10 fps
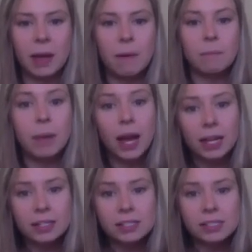
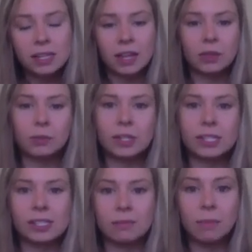But in the
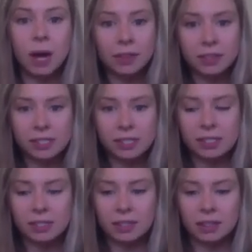recent
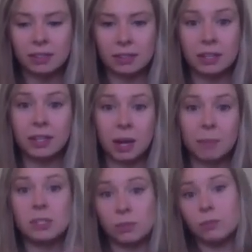months leading
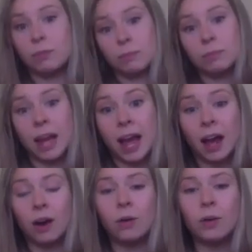up to
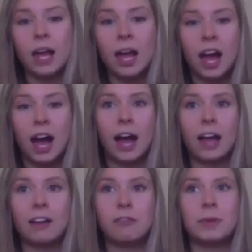now, I
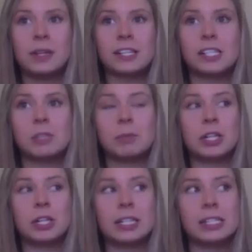have been
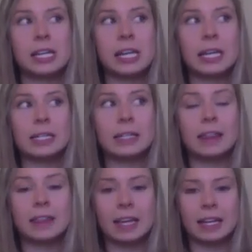experiencing
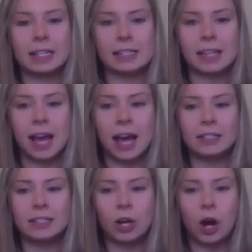things
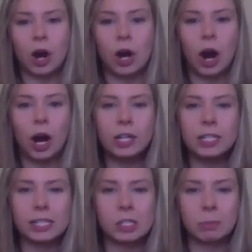that are hard
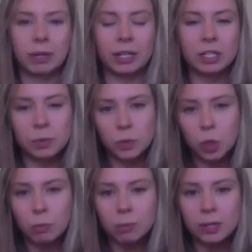to explain to a
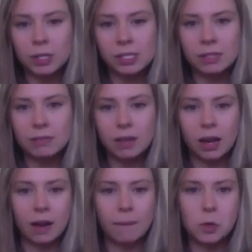normal person.
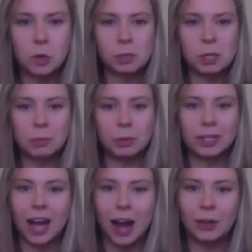Most people
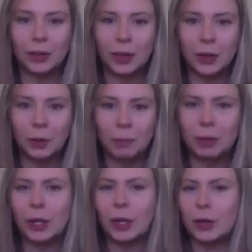would kind of look at you and be
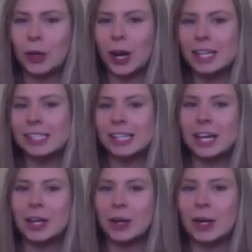like, "You're
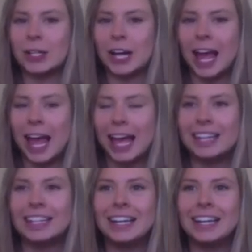crazy, you're in your head."